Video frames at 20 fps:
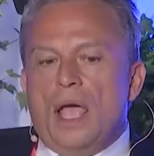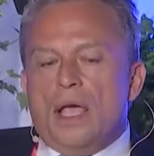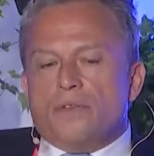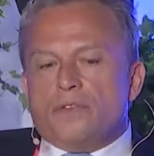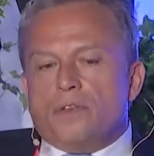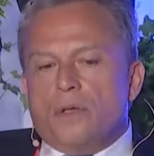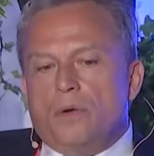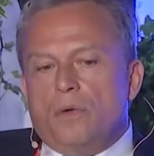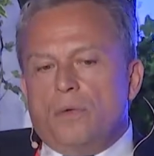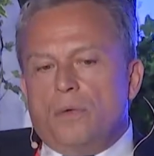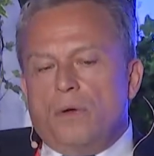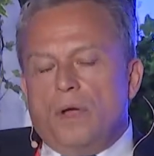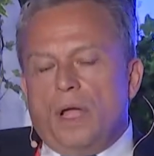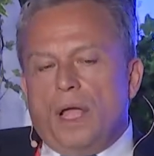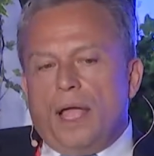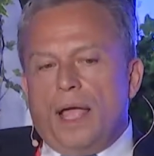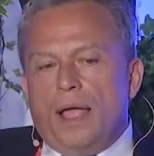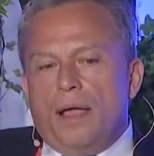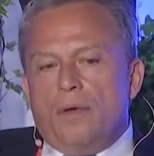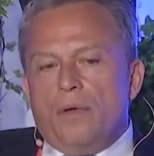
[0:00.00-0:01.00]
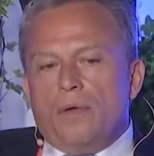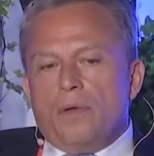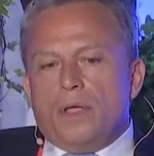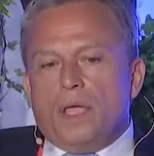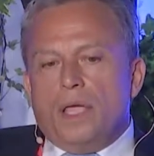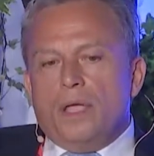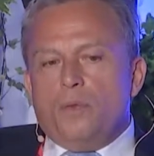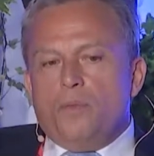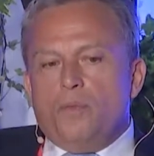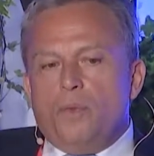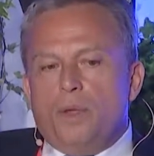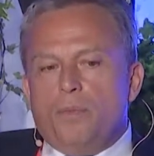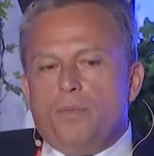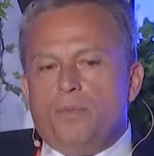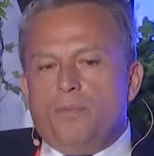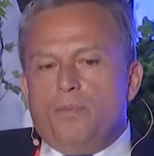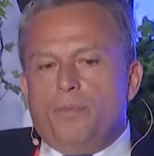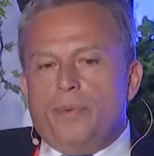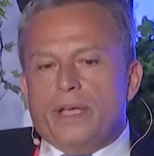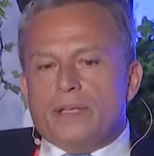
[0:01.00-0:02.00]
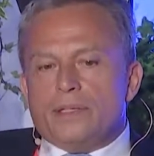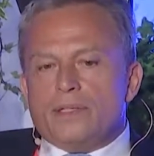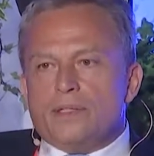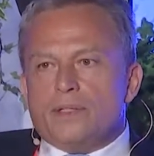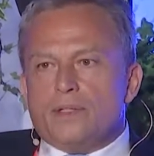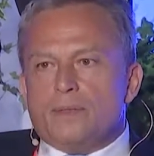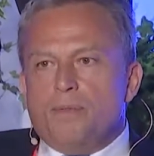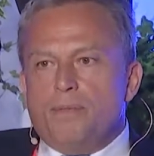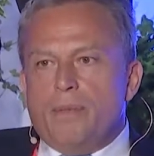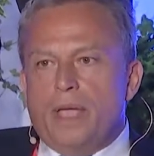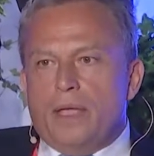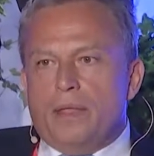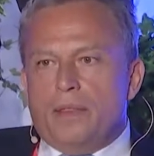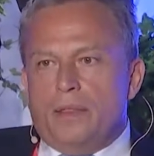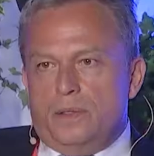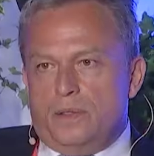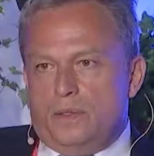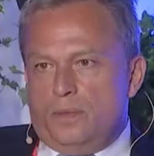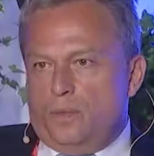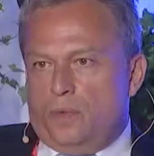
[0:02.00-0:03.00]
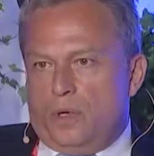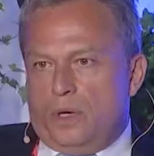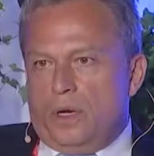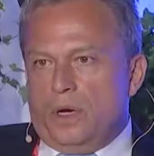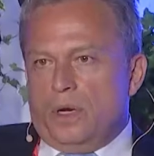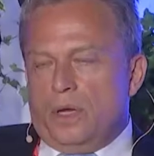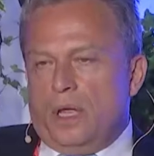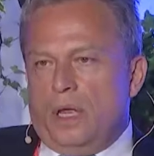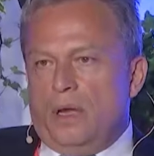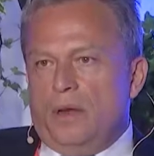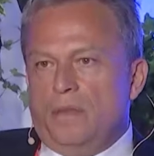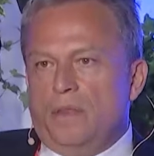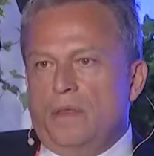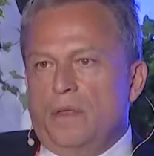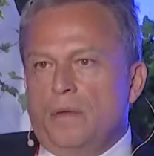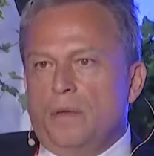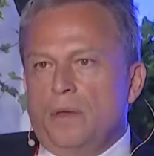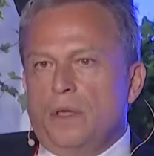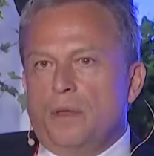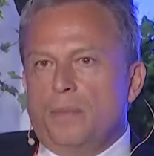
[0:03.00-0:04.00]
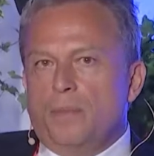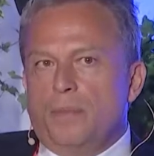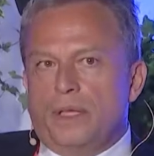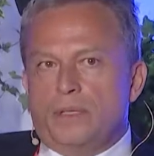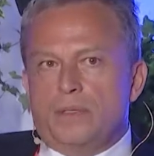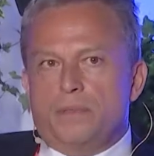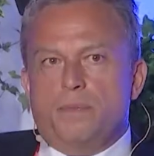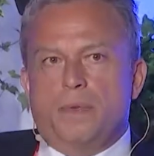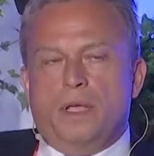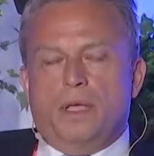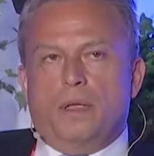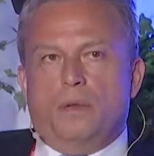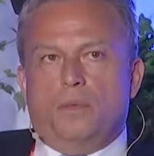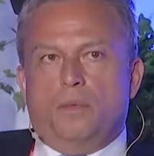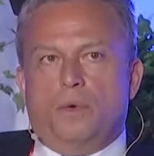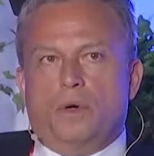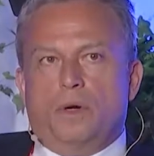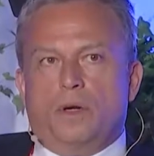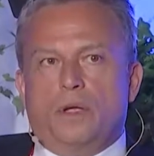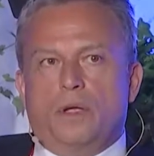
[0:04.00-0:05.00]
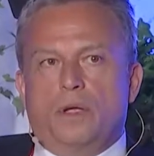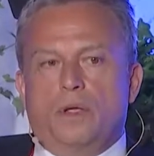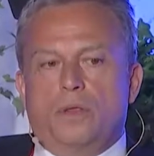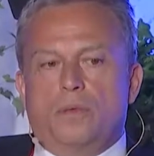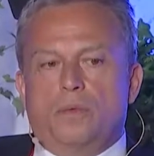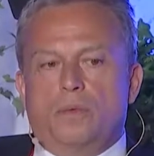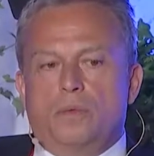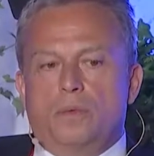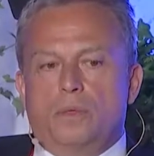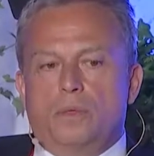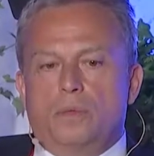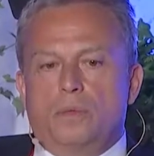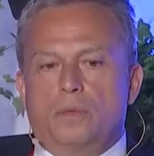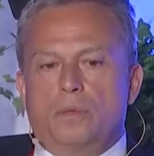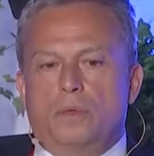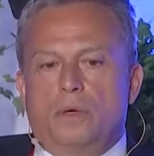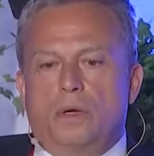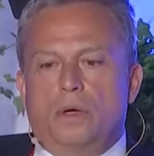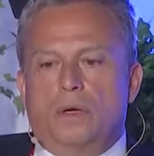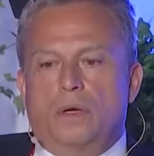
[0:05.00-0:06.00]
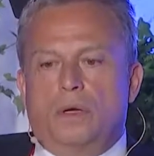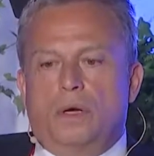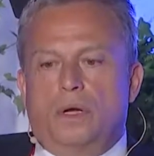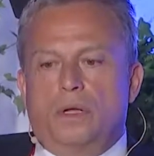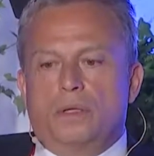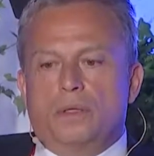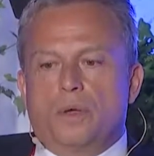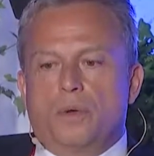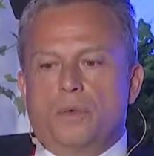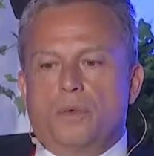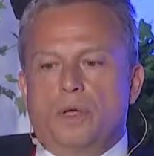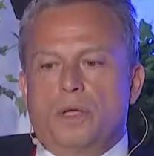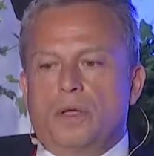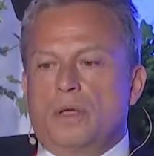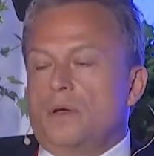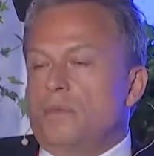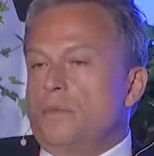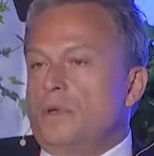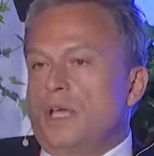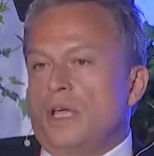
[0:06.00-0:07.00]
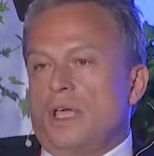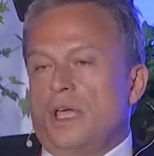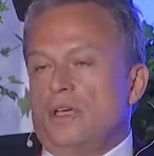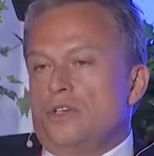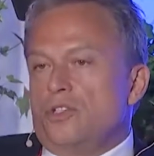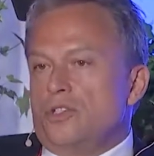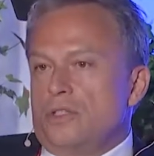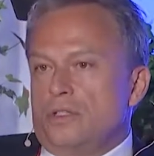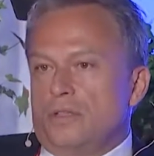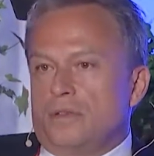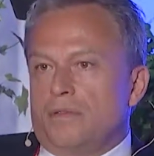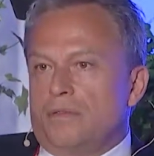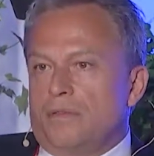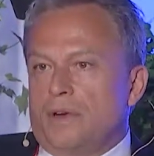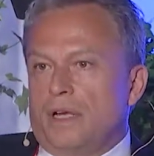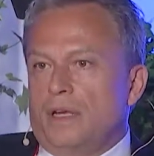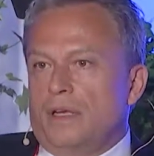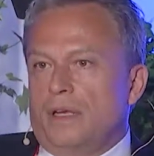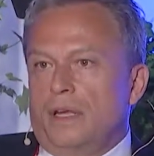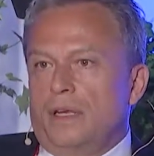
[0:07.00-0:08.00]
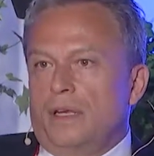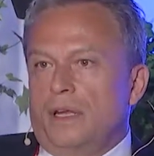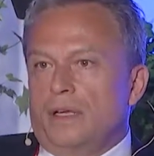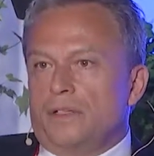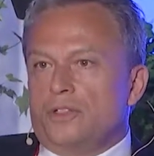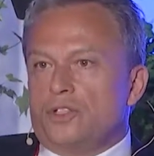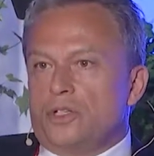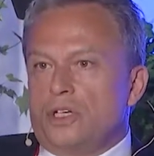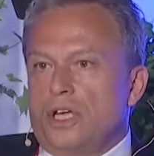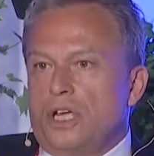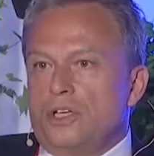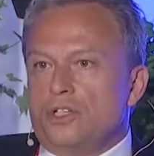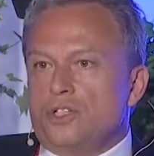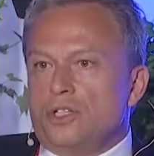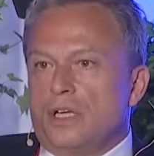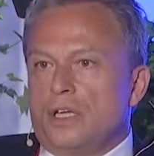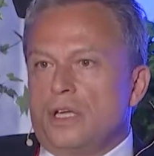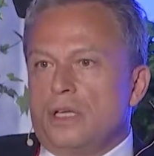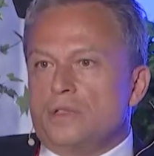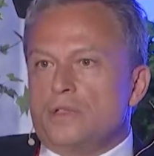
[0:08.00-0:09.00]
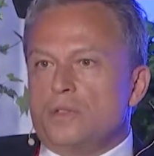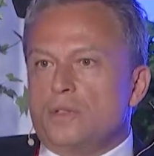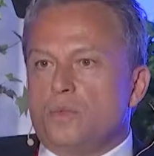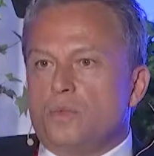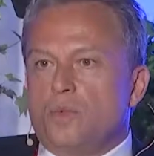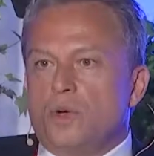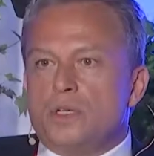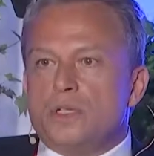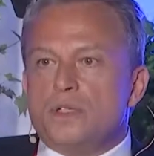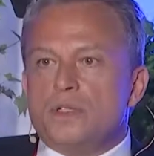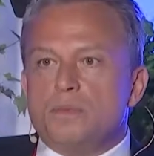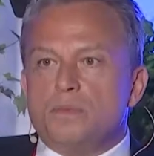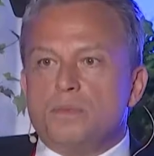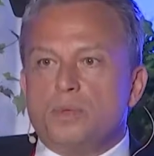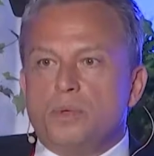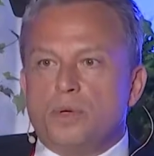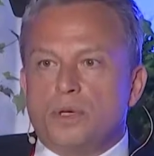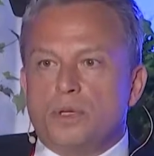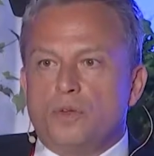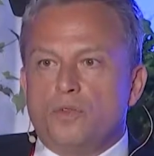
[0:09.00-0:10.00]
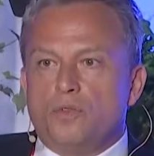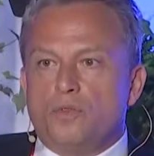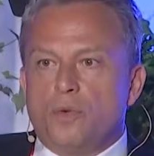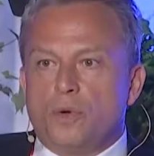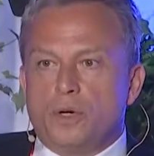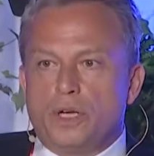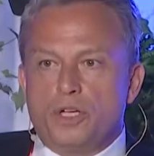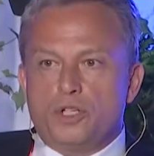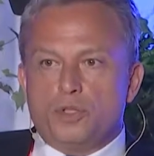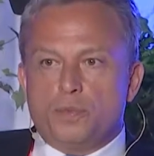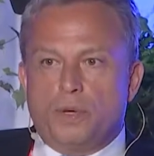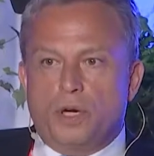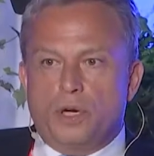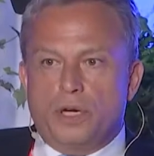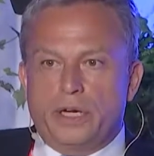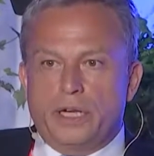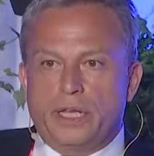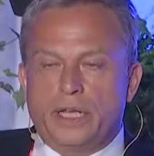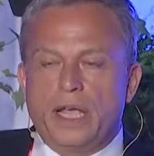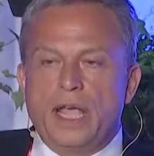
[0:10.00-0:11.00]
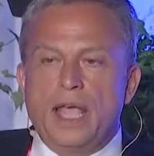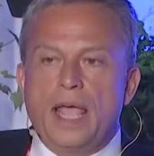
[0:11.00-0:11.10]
So how can we best make this work? And I think we can best make it work through ongoing communication, right? And exchanging as to what is important for each party.